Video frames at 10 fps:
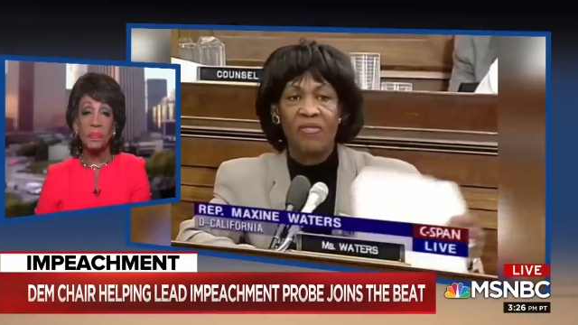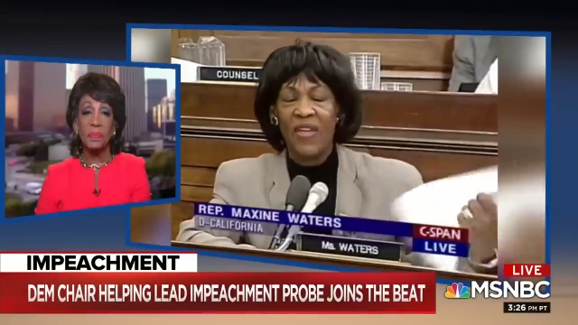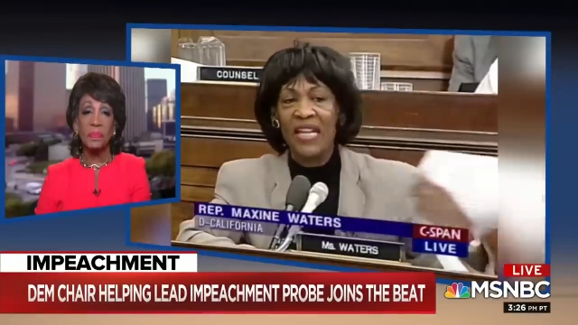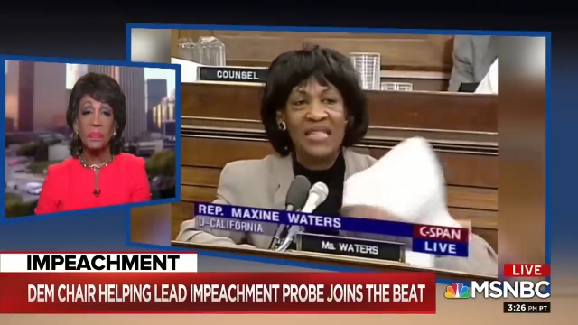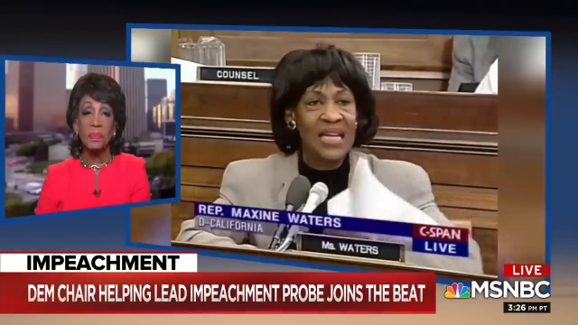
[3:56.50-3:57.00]

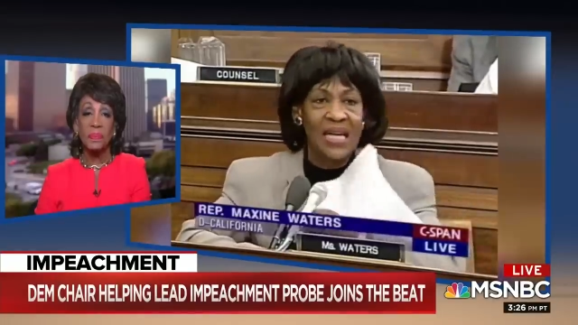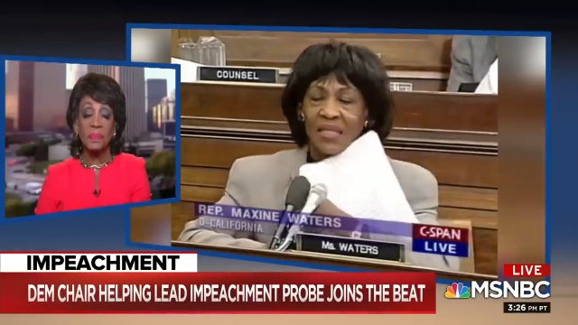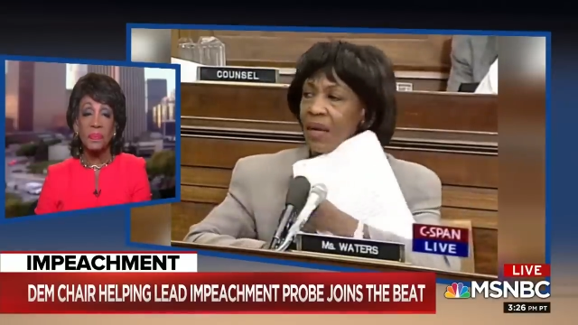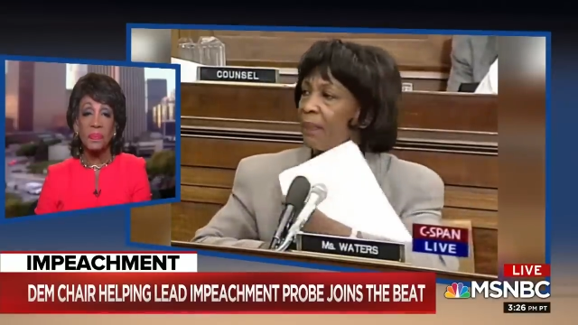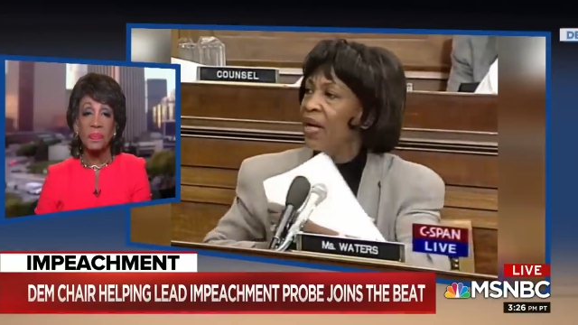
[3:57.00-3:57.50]
Speaker 1: This
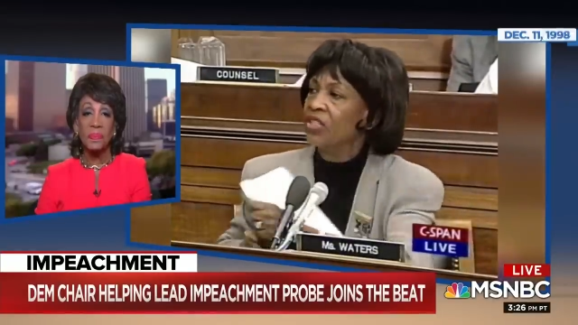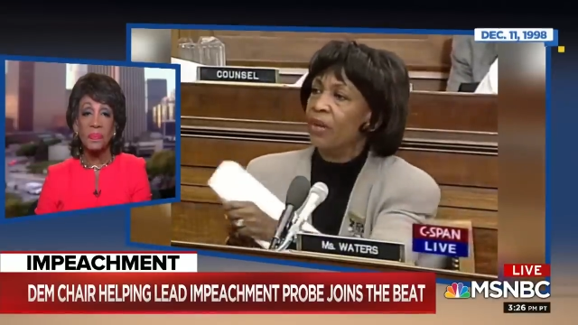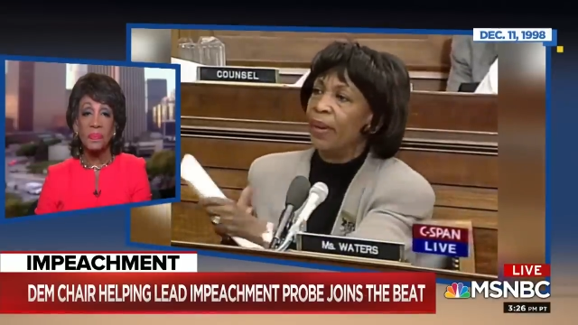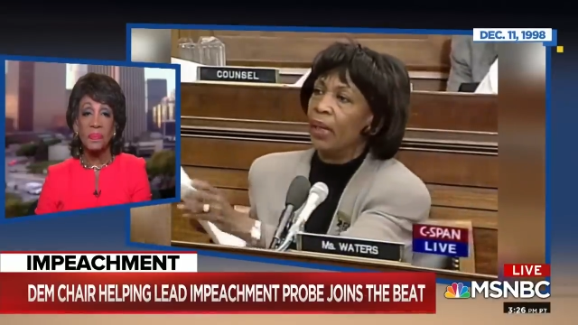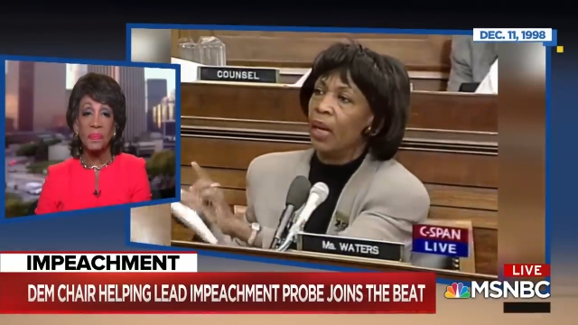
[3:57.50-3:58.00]
is a
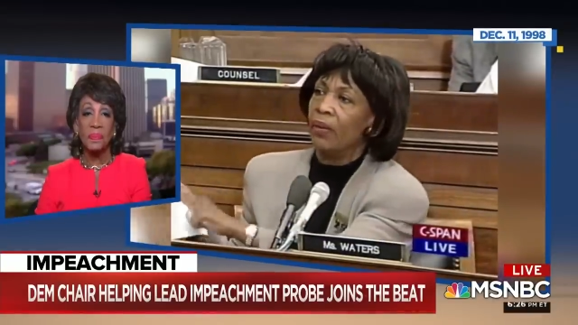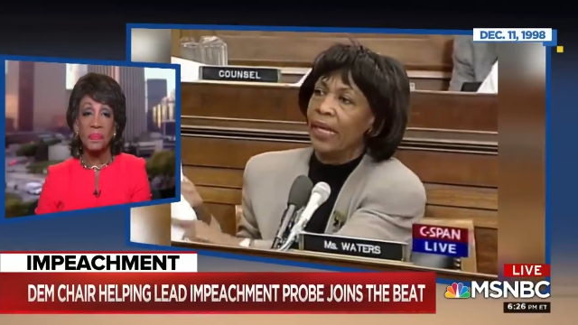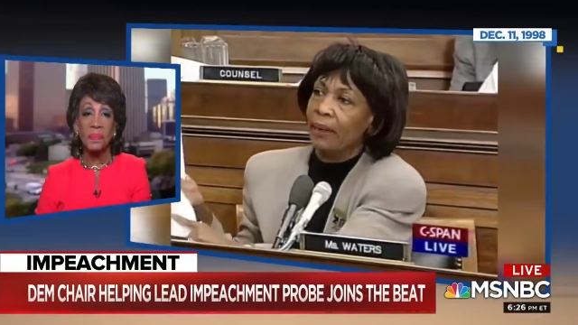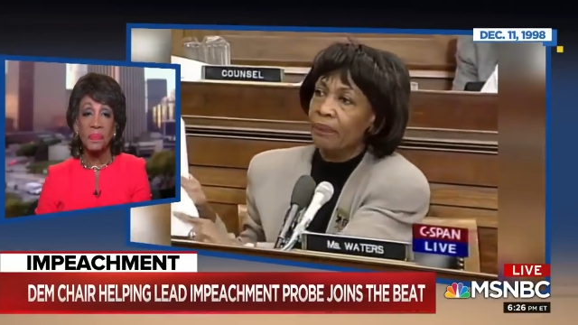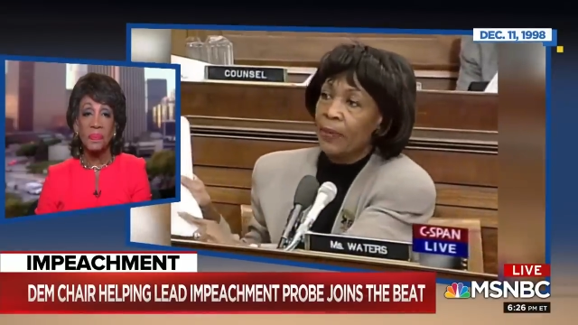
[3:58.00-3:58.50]
bunch of
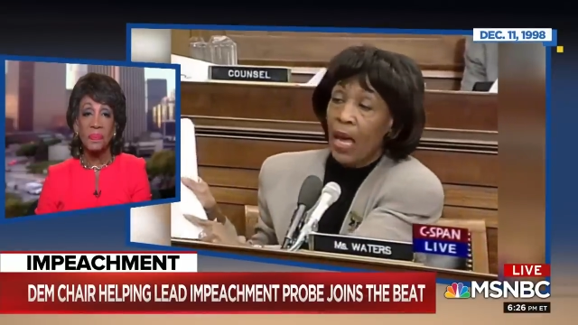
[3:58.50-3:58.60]
baloney.